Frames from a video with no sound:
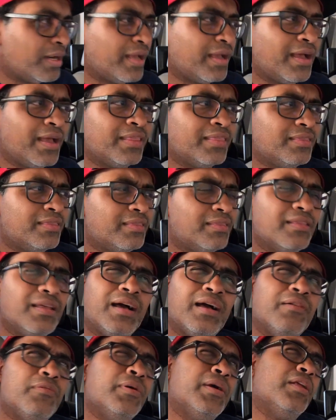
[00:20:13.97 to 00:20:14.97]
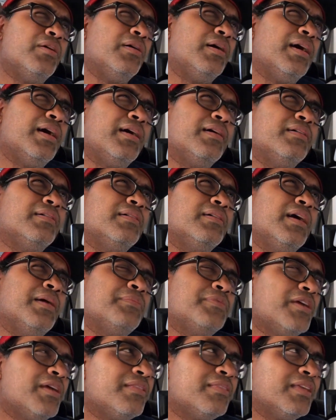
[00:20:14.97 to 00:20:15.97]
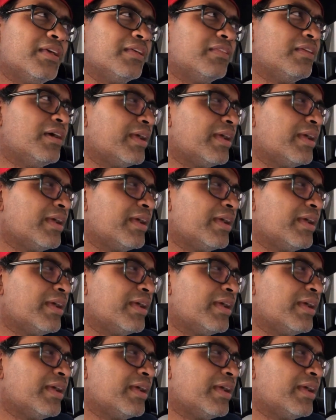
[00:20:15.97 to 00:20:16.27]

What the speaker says: I'm trying to think.